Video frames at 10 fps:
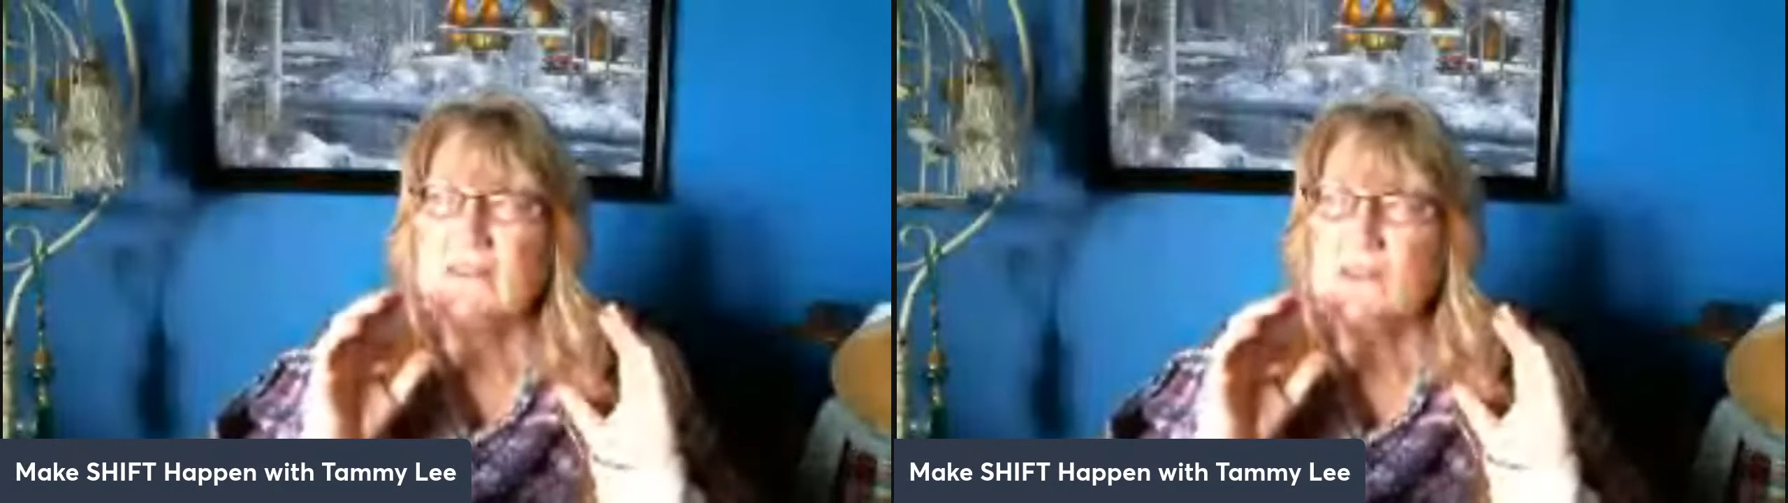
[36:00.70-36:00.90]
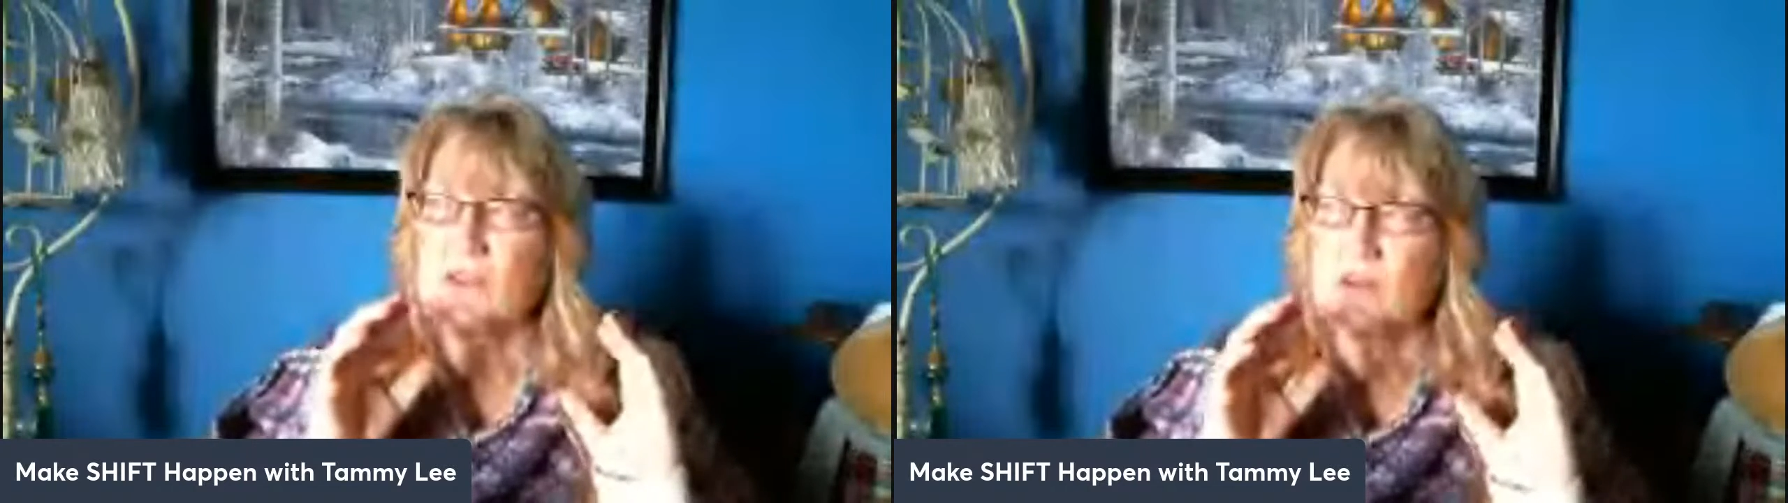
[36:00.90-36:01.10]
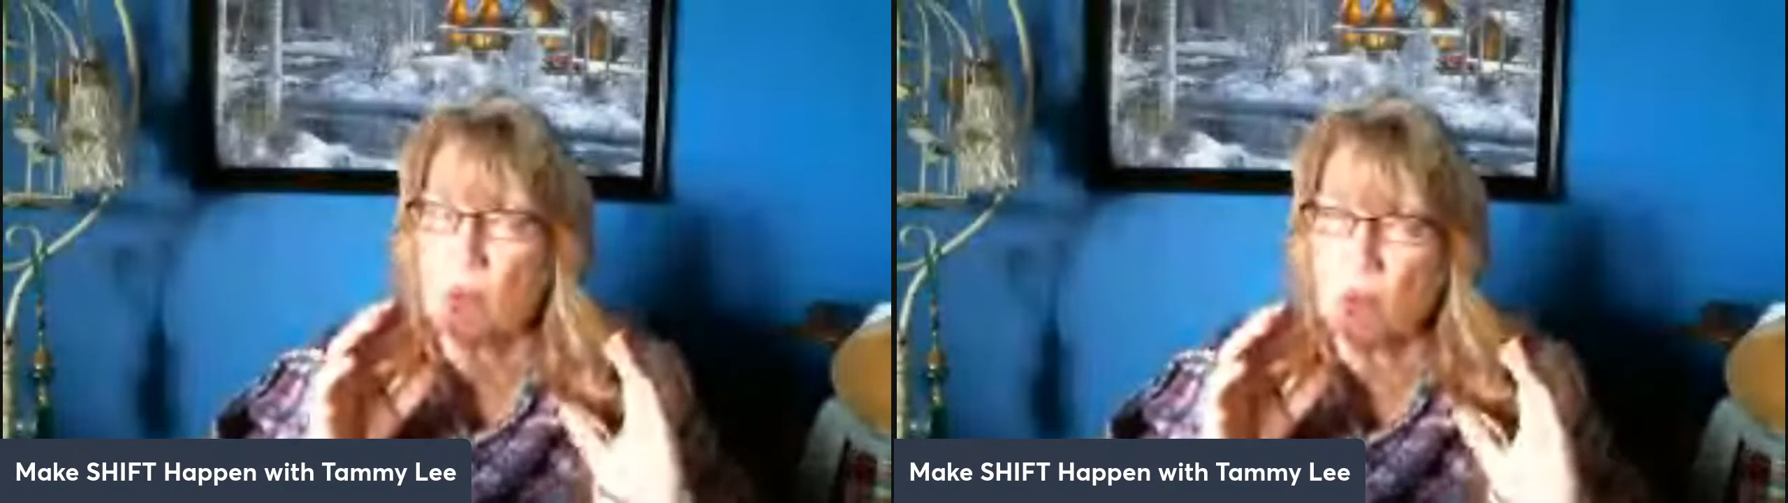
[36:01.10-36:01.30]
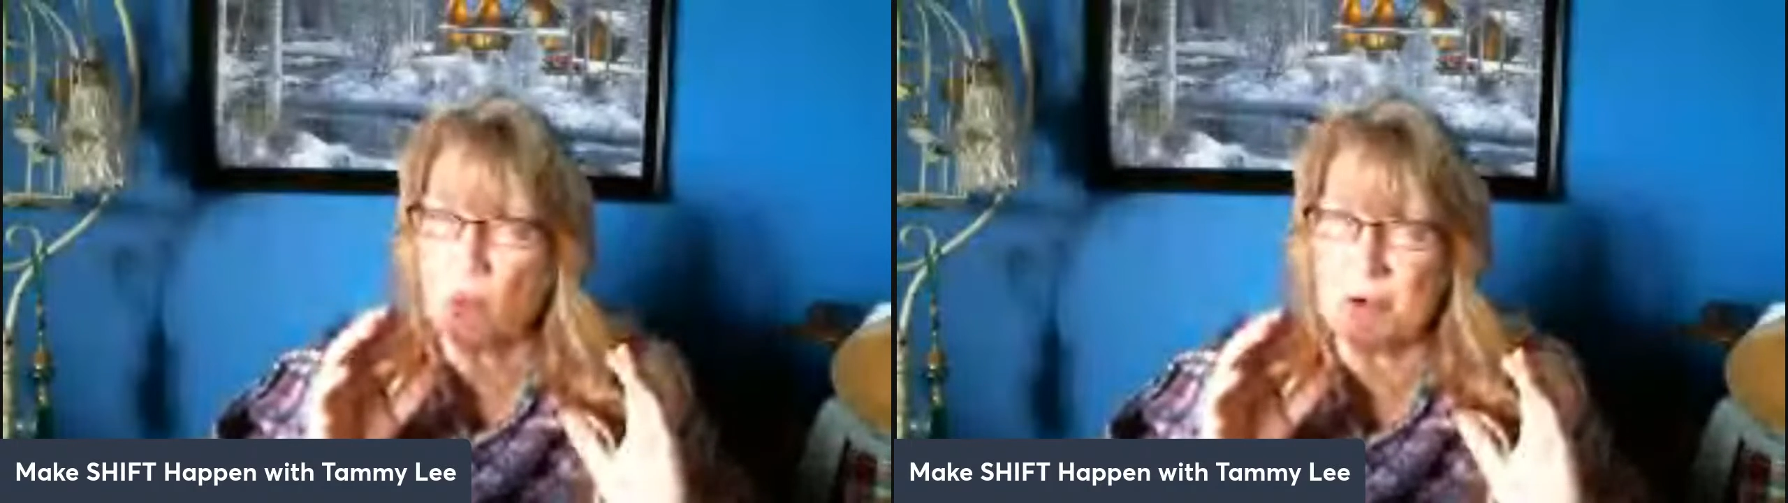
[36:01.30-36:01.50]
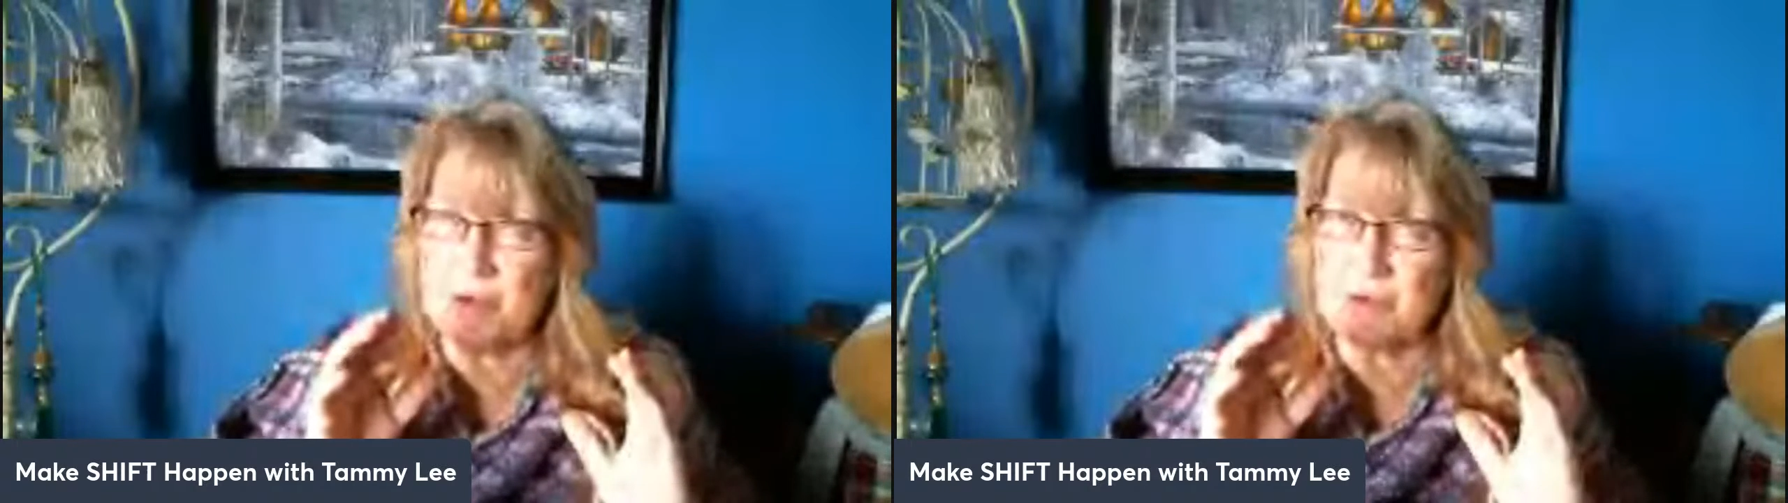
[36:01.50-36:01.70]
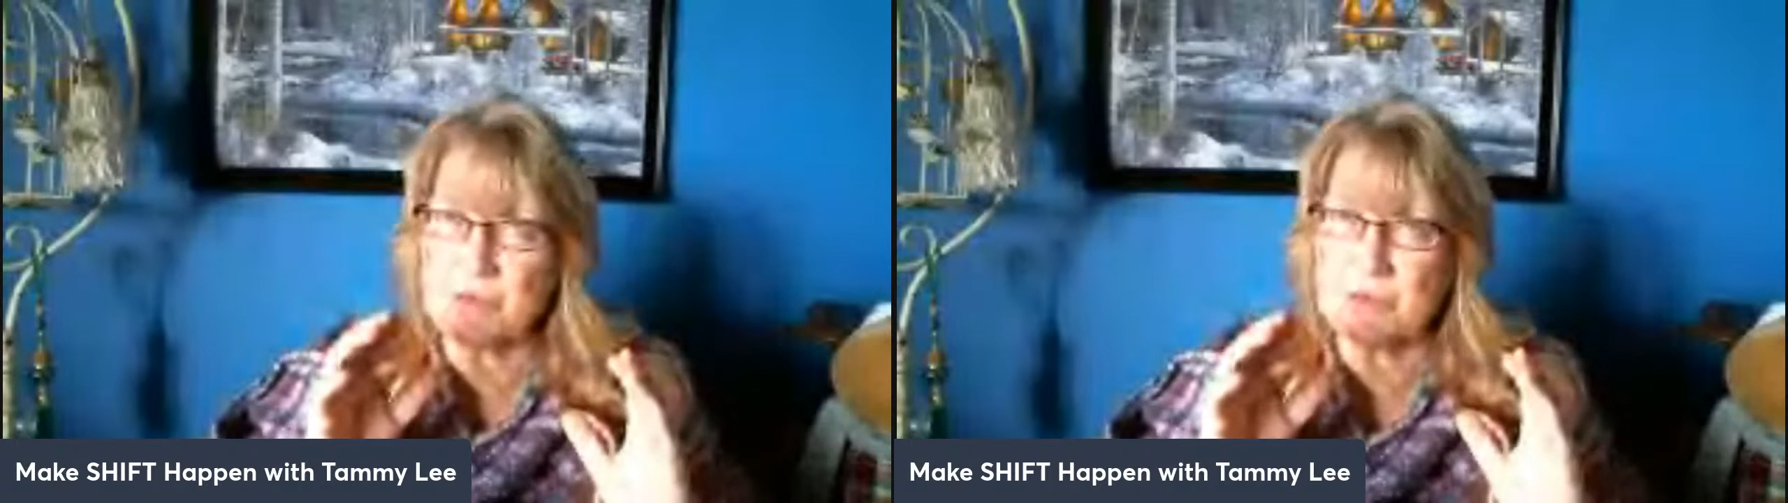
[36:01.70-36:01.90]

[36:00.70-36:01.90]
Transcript: the stories,